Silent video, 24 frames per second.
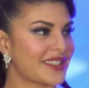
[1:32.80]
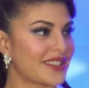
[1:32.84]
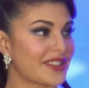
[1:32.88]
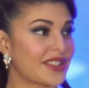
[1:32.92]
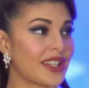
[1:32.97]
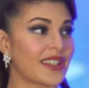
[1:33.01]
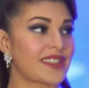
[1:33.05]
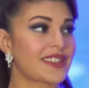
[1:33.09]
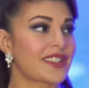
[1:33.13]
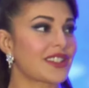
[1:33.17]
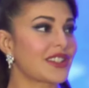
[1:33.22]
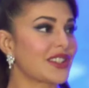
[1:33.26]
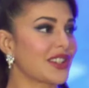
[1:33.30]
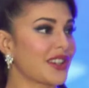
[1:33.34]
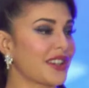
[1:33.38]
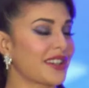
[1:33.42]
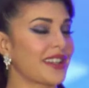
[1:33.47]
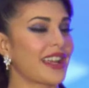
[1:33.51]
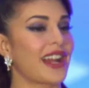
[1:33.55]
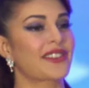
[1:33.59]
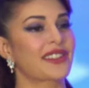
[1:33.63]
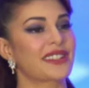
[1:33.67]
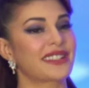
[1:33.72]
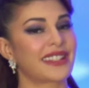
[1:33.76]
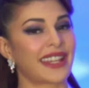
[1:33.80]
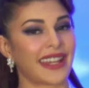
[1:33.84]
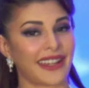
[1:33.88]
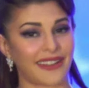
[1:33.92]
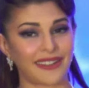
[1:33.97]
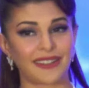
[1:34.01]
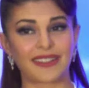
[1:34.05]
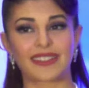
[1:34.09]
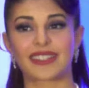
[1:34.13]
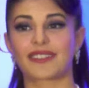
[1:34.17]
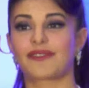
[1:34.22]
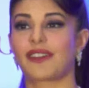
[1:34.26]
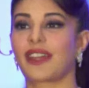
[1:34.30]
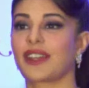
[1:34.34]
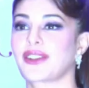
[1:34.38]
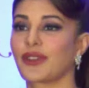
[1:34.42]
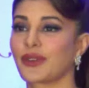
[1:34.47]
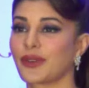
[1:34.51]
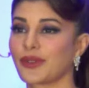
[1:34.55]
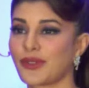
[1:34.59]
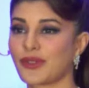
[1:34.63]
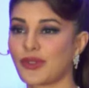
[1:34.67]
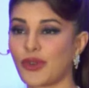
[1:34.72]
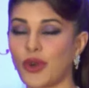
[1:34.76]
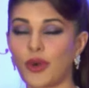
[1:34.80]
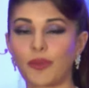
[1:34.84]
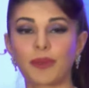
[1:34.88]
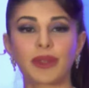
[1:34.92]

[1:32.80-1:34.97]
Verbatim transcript: just to hear now the tales. If I know so